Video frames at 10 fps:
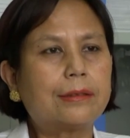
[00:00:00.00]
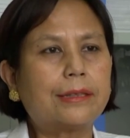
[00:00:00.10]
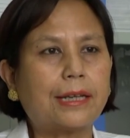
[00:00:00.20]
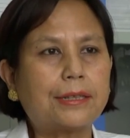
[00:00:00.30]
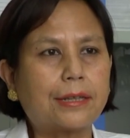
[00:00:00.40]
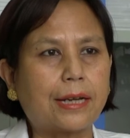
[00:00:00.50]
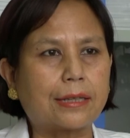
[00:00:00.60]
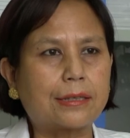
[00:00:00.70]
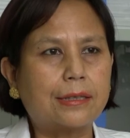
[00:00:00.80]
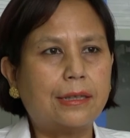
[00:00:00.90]

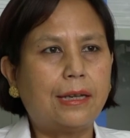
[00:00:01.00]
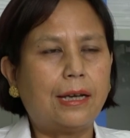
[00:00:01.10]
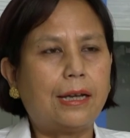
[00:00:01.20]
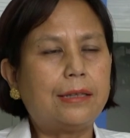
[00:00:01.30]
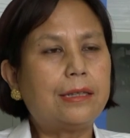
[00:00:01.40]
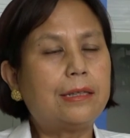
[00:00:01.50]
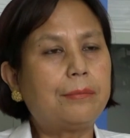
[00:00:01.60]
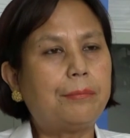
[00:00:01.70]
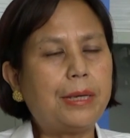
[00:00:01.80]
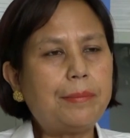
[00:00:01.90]
cataract. And
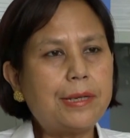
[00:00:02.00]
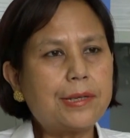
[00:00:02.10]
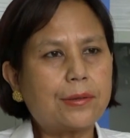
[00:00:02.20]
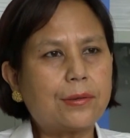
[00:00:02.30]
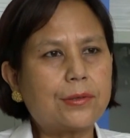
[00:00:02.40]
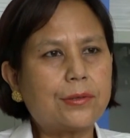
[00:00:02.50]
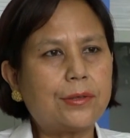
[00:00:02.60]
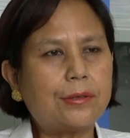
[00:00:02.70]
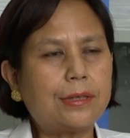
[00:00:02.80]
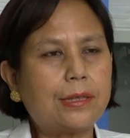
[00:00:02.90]
then babies also,
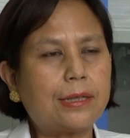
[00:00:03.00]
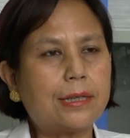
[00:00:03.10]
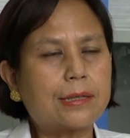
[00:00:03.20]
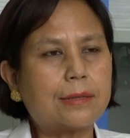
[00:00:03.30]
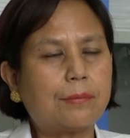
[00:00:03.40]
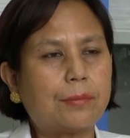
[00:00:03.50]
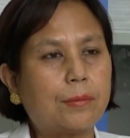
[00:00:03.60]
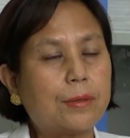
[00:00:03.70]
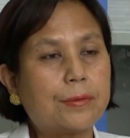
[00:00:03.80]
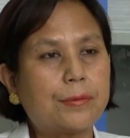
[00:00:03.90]
you know, they'll get some
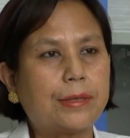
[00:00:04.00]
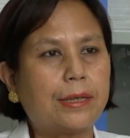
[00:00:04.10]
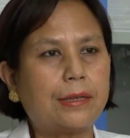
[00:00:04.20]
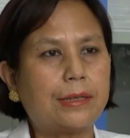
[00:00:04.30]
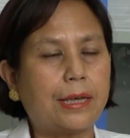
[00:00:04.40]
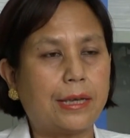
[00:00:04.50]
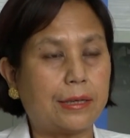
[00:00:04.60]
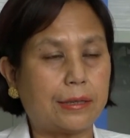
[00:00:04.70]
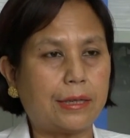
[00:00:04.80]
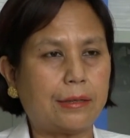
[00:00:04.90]
problems with their
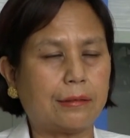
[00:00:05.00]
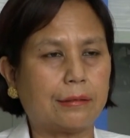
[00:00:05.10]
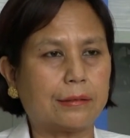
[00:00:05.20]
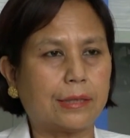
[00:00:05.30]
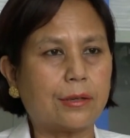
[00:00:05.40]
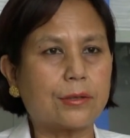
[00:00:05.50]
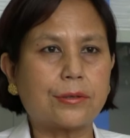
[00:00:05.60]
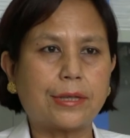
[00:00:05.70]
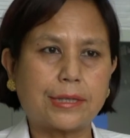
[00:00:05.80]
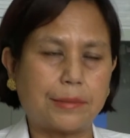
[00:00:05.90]
hearing thing
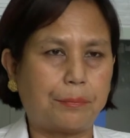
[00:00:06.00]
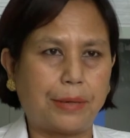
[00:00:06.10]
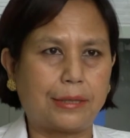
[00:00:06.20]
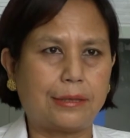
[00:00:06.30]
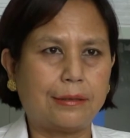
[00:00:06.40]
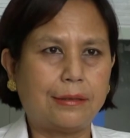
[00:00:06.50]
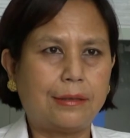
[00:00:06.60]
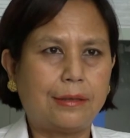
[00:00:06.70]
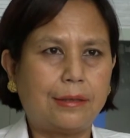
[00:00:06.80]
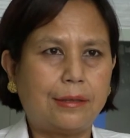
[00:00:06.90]
also gets impaired.
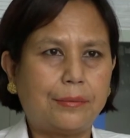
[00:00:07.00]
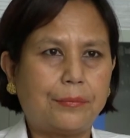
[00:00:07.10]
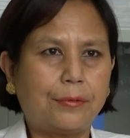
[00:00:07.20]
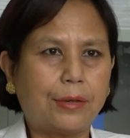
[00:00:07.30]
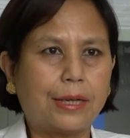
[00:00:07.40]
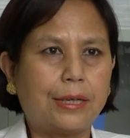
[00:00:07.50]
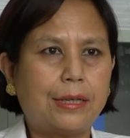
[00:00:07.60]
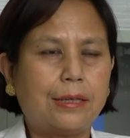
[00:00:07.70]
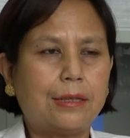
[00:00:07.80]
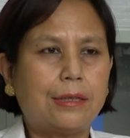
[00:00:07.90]
Why?
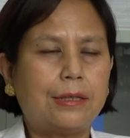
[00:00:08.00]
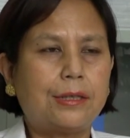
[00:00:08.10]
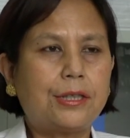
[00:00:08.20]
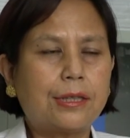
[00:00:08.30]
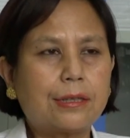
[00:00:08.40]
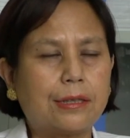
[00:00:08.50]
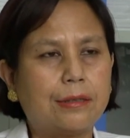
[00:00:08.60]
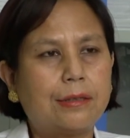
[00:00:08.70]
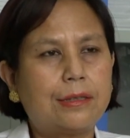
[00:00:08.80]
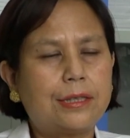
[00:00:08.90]

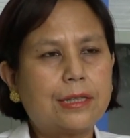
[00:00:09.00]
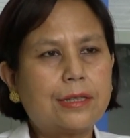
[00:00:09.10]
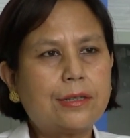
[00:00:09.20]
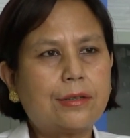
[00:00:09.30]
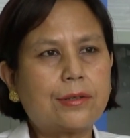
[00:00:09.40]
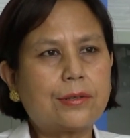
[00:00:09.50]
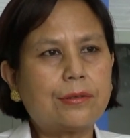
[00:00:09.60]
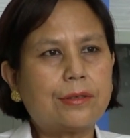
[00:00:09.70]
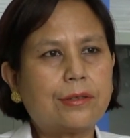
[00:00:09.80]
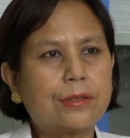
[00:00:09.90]
Children. Children
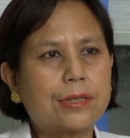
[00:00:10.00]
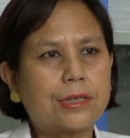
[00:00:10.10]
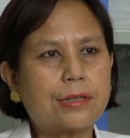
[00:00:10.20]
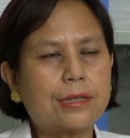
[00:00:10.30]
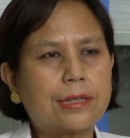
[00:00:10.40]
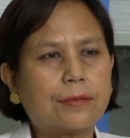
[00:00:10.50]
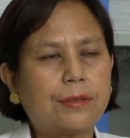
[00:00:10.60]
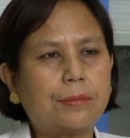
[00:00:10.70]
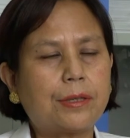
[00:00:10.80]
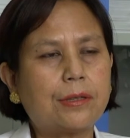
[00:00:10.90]
also, your children
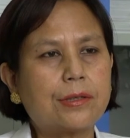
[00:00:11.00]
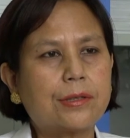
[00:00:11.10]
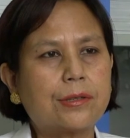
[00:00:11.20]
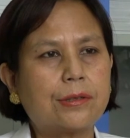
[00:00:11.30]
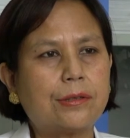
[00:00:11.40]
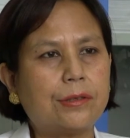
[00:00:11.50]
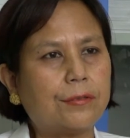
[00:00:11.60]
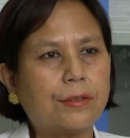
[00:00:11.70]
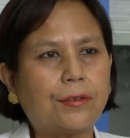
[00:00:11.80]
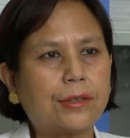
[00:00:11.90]
suffer because
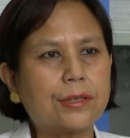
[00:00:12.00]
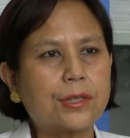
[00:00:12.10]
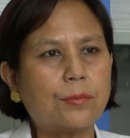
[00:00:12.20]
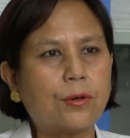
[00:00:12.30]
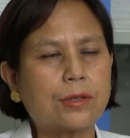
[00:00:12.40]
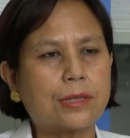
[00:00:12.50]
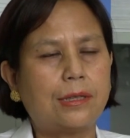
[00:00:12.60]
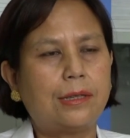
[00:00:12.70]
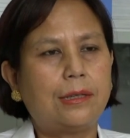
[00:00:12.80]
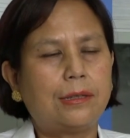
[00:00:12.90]
if the father smokes,
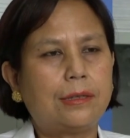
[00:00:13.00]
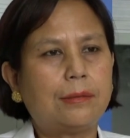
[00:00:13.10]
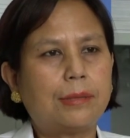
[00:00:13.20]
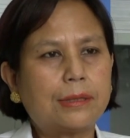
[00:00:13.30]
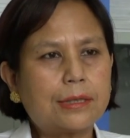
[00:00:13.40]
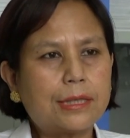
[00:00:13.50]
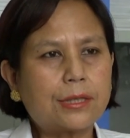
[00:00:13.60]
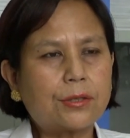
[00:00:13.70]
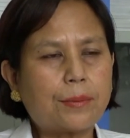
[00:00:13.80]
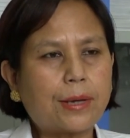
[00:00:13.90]
the mother
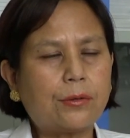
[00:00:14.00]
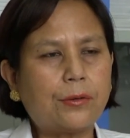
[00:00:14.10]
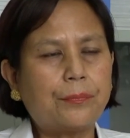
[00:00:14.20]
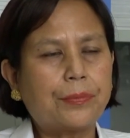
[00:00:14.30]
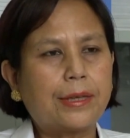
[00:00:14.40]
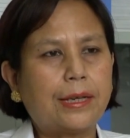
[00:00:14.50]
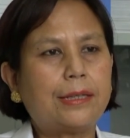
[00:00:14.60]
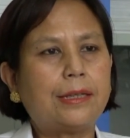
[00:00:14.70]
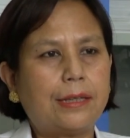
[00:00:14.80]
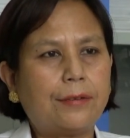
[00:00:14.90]
takes tobacco,
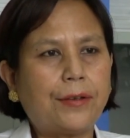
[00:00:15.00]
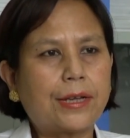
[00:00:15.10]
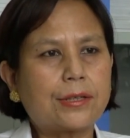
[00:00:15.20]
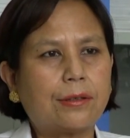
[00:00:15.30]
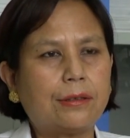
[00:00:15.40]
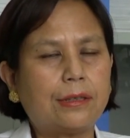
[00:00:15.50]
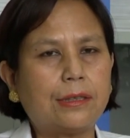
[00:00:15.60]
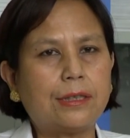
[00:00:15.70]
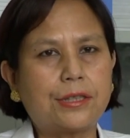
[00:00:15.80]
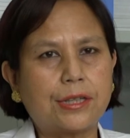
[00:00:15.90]
and it affects on
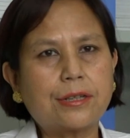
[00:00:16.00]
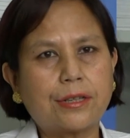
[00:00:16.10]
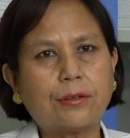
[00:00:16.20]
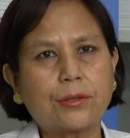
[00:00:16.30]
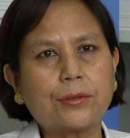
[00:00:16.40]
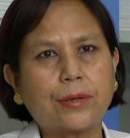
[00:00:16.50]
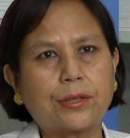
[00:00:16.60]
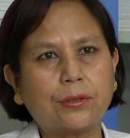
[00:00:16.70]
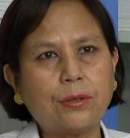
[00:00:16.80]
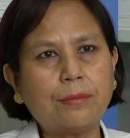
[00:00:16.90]
the children also
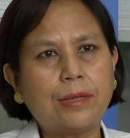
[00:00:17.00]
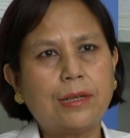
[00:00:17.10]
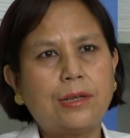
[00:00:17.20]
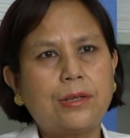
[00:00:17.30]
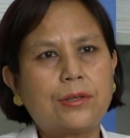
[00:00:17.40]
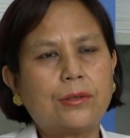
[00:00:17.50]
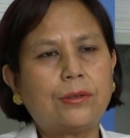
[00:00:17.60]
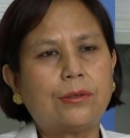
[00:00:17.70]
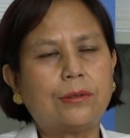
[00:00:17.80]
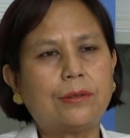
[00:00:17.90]
at home.
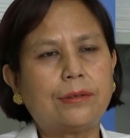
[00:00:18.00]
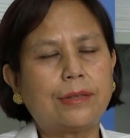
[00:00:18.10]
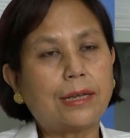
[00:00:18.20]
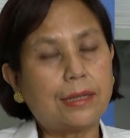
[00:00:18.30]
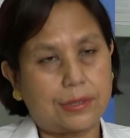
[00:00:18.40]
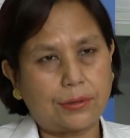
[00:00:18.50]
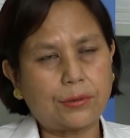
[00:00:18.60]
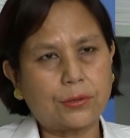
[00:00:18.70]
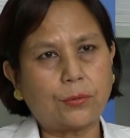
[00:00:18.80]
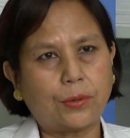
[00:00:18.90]
So that is
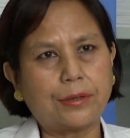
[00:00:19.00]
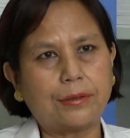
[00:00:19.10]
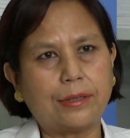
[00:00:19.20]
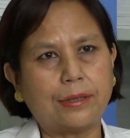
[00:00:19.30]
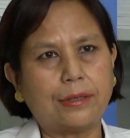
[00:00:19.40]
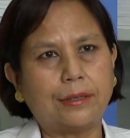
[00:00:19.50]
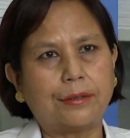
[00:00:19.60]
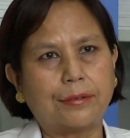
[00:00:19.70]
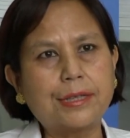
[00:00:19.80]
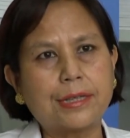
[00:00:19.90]
also one
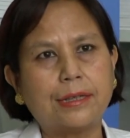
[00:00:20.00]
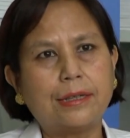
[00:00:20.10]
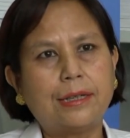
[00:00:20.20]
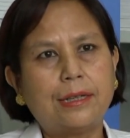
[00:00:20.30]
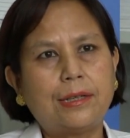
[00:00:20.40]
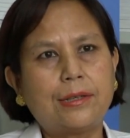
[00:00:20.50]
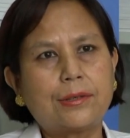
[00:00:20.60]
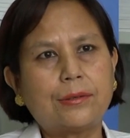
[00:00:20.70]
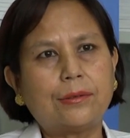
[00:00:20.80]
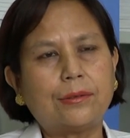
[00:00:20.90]
reason.
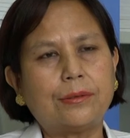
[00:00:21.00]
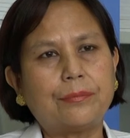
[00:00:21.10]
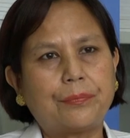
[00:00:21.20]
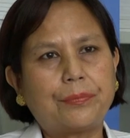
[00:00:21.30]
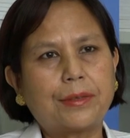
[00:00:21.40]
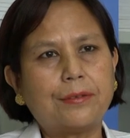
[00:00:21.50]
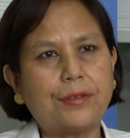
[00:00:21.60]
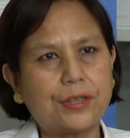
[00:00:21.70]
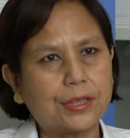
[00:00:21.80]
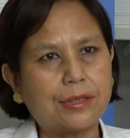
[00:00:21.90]
So
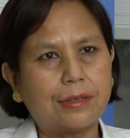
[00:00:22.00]
vision,